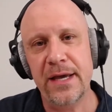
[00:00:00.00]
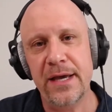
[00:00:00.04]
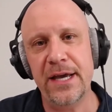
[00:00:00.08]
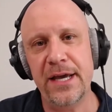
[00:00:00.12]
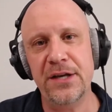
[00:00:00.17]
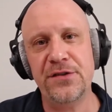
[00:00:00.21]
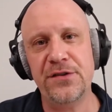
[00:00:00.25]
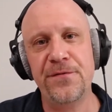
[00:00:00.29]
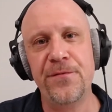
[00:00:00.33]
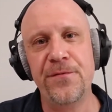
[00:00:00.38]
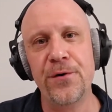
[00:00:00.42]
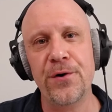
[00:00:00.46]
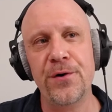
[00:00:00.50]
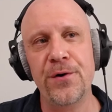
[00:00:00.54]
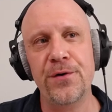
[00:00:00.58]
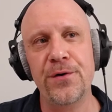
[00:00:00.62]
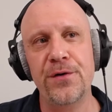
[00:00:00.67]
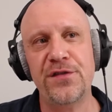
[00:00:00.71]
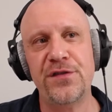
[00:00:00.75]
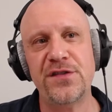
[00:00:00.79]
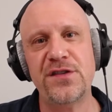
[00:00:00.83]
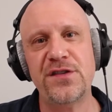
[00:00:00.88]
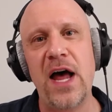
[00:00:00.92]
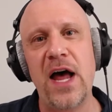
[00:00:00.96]
is
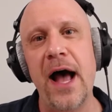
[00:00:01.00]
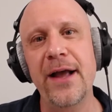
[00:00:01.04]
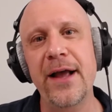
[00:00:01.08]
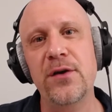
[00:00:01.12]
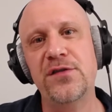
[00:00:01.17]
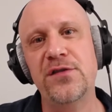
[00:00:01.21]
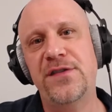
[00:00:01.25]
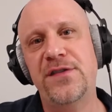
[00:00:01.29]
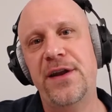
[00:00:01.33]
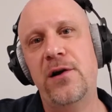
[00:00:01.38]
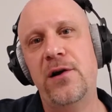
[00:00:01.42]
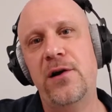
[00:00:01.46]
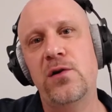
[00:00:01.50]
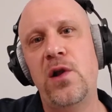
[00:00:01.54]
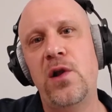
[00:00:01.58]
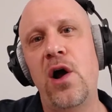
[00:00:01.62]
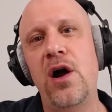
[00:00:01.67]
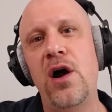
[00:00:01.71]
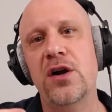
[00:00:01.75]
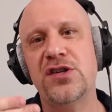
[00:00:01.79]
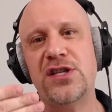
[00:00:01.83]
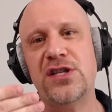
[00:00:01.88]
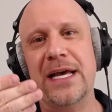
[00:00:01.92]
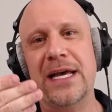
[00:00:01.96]
for styles that are
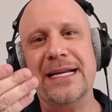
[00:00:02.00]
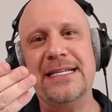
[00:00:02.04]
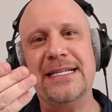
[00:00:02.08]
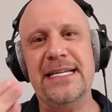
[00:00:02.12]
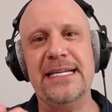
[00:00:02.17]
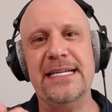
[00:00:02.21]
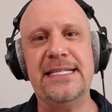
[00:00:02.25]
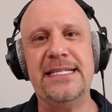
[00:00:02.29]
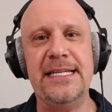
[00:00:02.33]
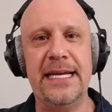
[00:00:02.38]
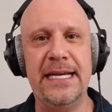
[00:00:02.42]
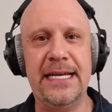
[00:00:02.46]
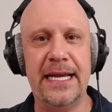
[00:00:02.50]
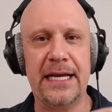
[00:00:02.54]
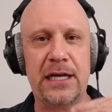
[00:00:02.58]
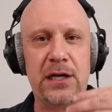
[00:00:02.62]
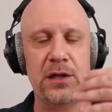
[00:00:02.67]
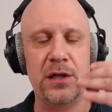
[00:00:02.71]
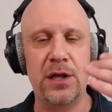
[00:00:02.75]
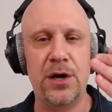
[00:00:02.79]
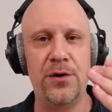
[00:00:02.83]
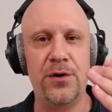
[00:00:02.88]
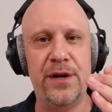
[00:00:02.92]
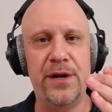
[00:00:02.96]
large, like Disney,
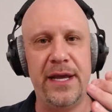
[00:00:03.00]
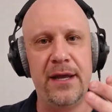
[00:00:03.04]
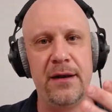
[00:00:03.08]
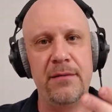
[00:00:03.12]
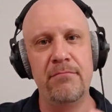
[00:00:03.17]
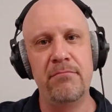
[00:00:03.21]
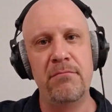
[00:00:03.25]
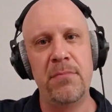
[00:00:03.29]
Nickelodeon,